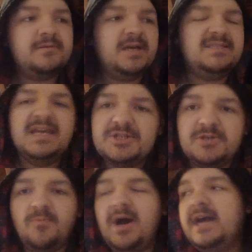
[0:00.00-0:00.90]

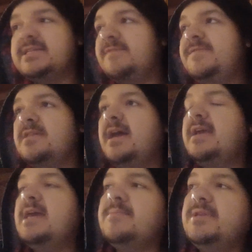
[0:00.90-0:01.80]
addiction-wise, I feel
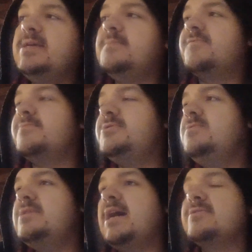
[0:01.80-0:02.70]
like Eminem from
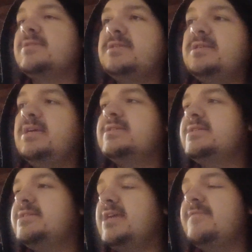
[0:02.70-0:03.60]
2006
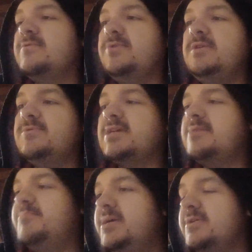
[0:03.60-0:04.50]
and 7 when he was
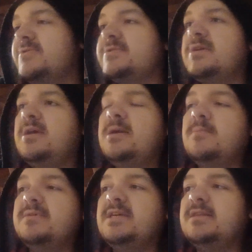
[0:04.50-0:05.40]
on pills.
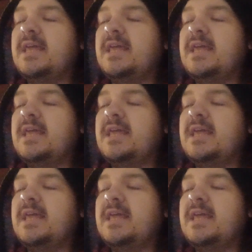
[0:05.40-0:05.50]
But then,